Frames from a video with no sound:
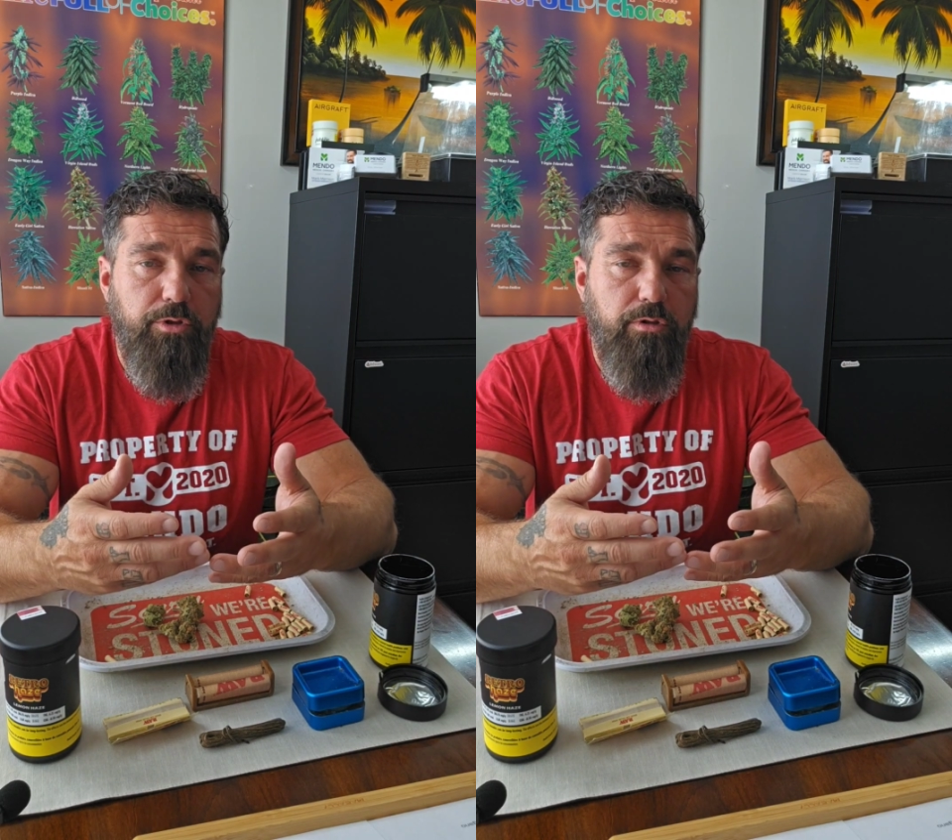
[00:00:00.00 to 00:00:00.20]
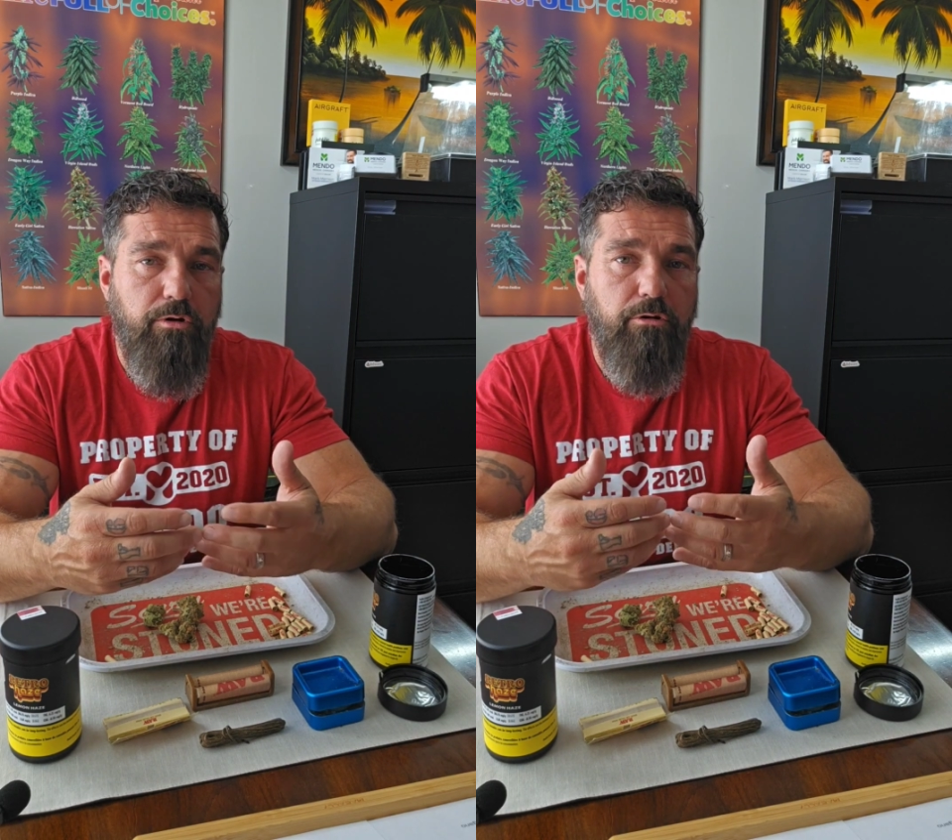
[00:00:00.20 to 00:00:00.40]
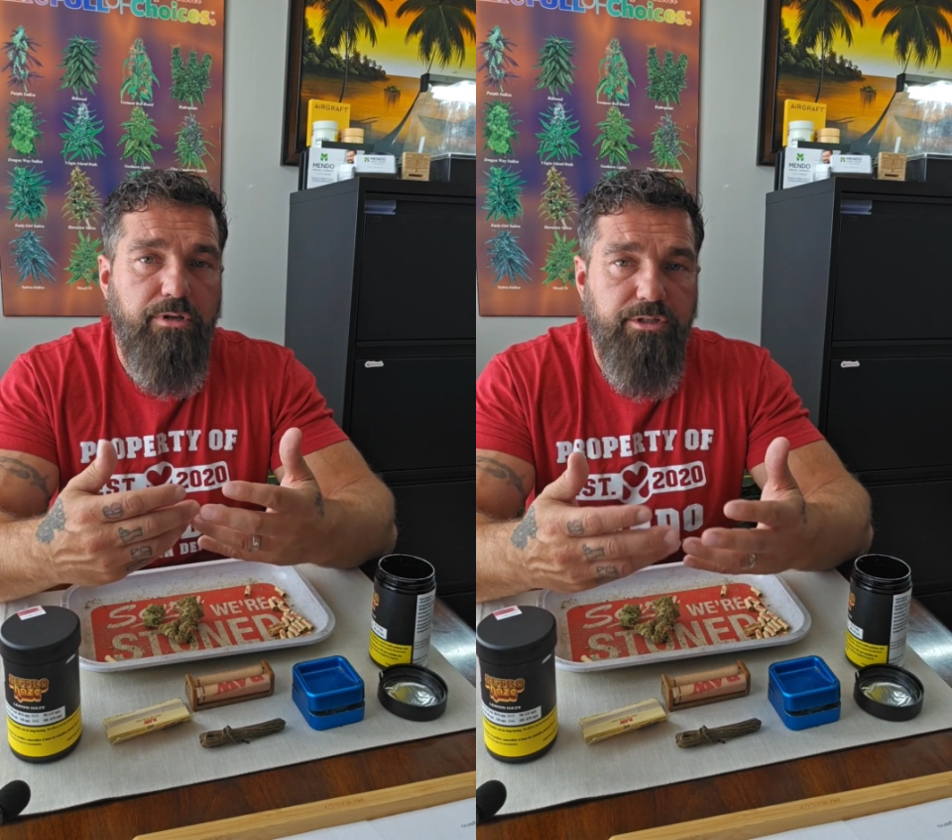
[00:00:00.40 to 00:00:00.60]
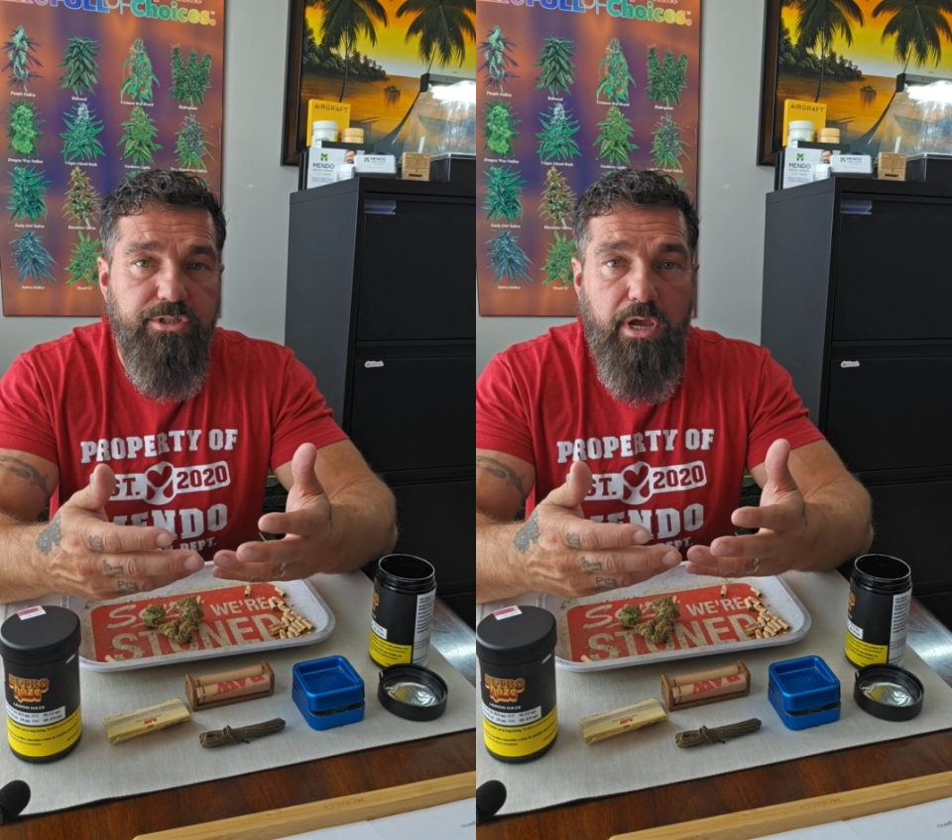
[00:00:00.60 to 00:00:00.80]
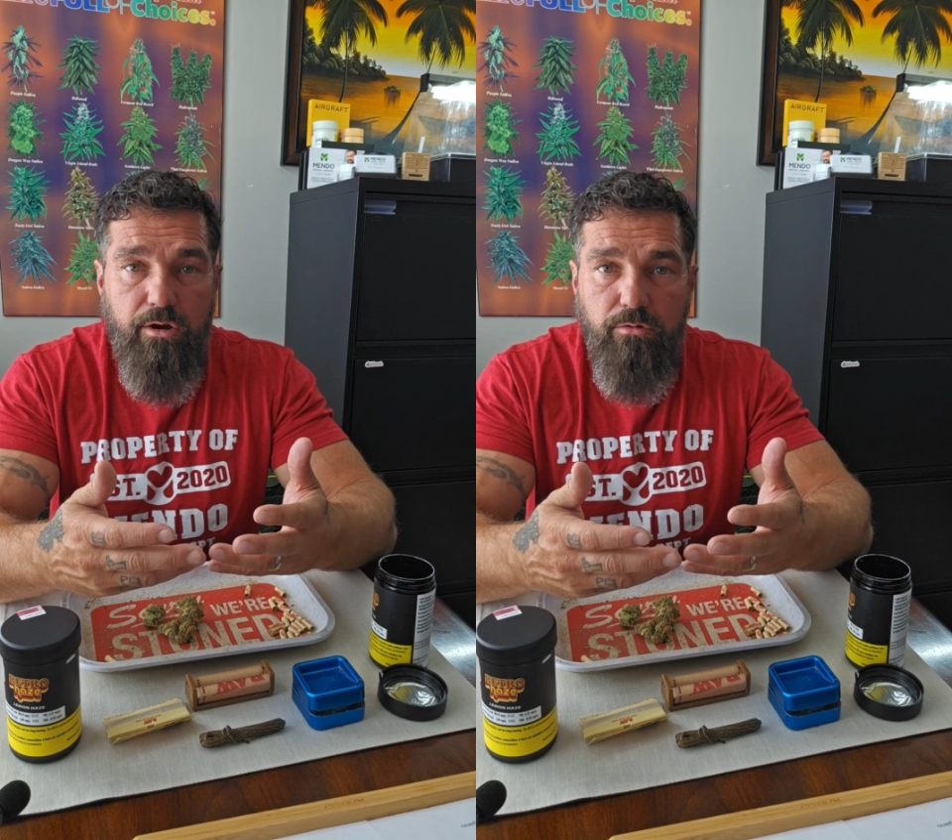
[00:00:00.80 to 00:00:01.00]
really
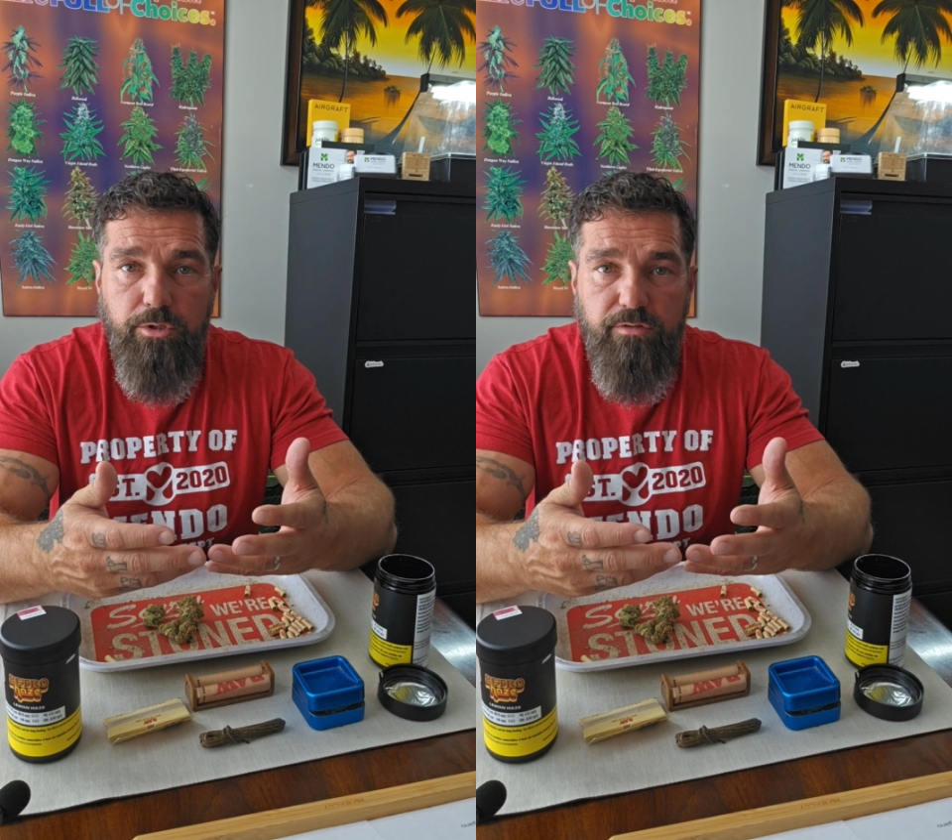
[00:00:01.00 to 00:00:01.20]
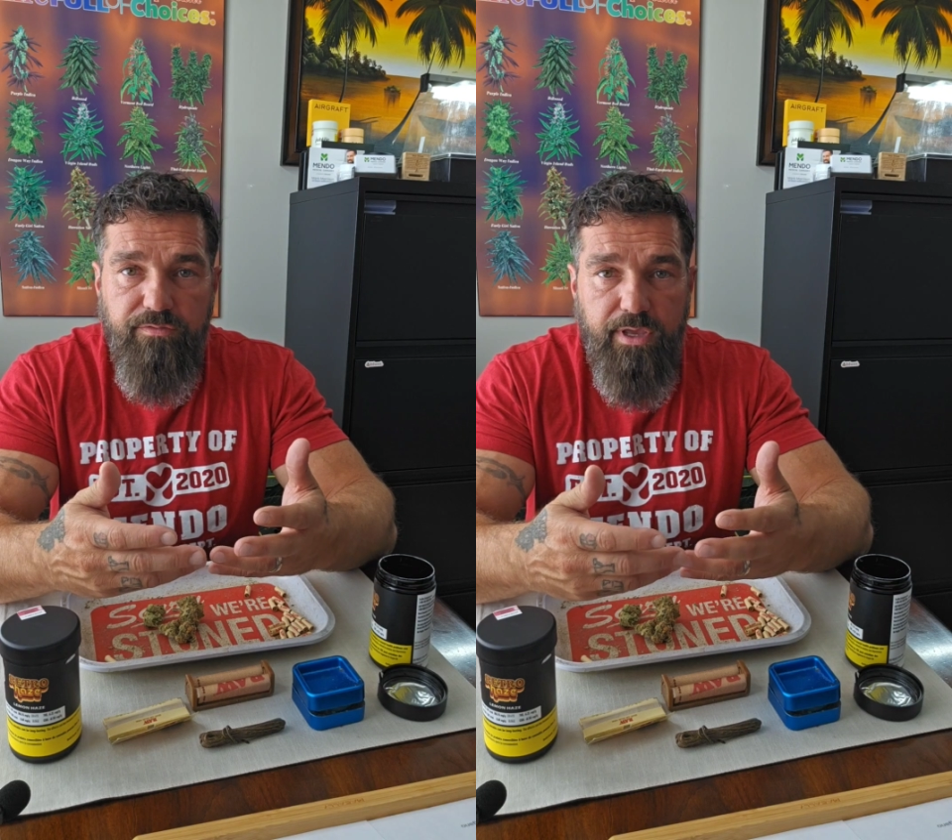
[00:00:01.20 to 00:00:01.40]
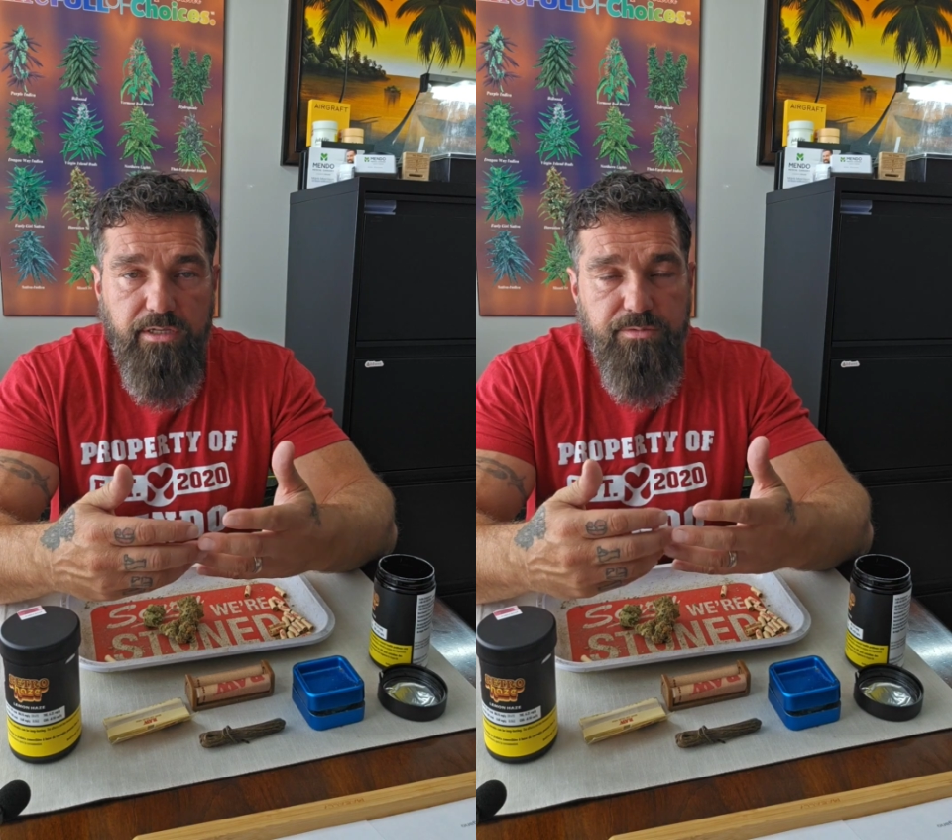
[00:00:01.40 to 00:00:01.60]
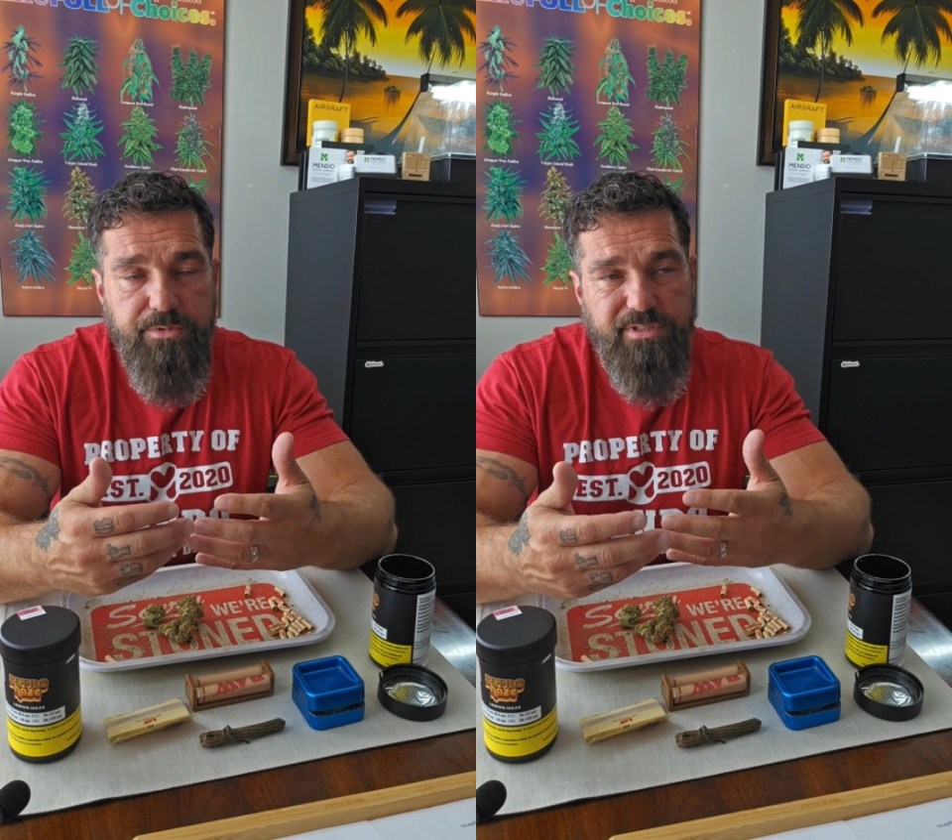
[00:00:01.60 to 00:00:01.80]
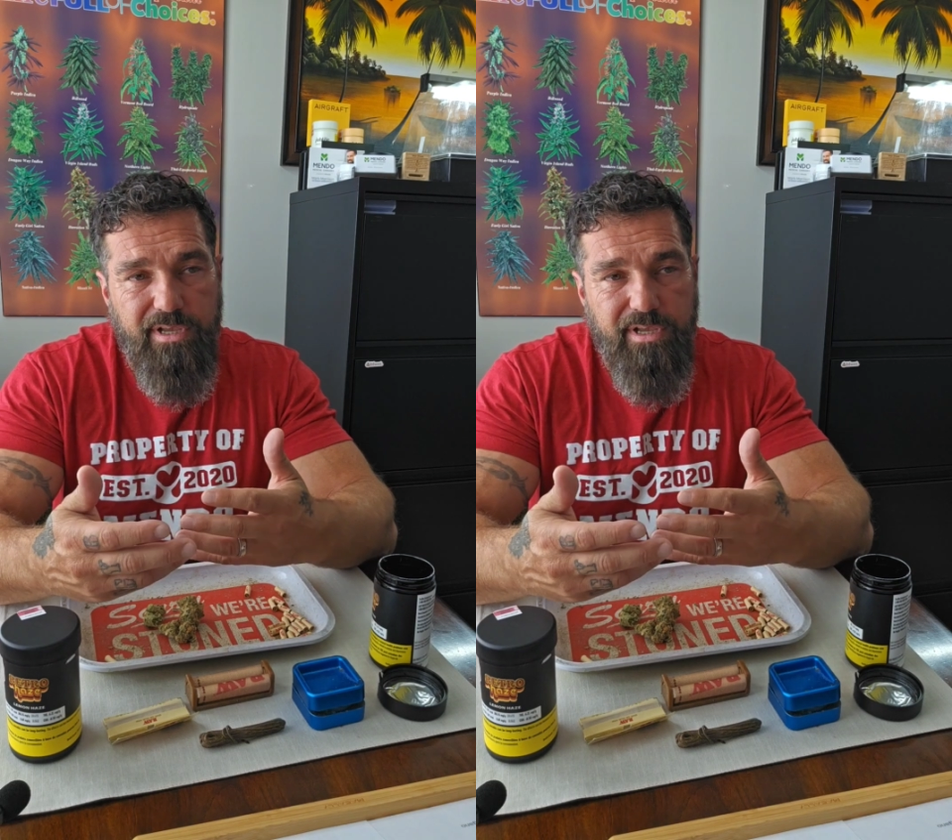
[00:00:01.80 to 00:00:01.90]
negative adverse.